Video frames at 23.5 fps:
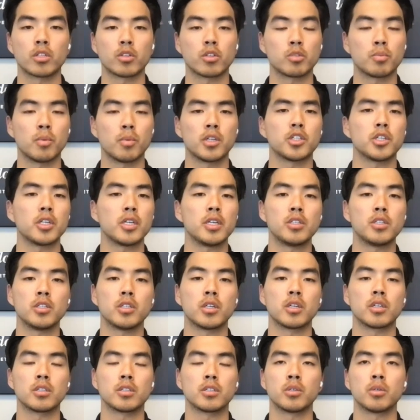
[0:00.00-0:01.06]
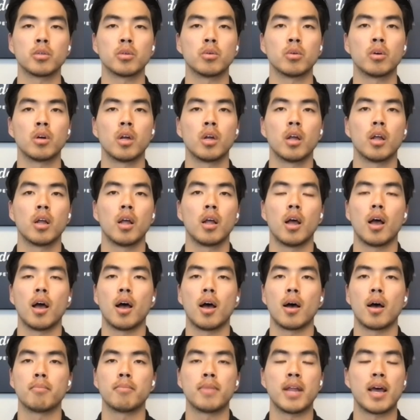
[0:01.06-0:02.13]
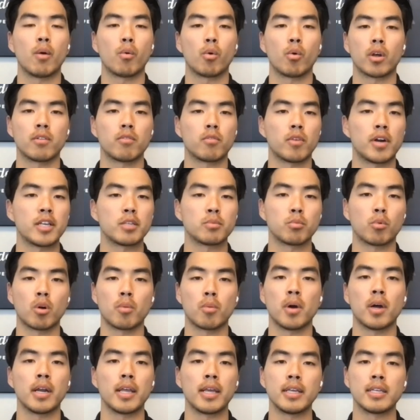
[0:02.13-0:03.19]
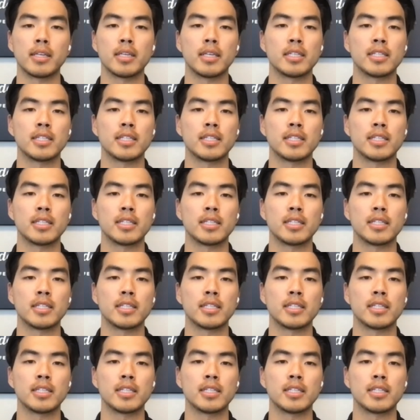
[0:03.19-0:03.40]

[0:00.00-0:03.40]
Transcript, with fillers: So it's much easier to um, network and raise more money.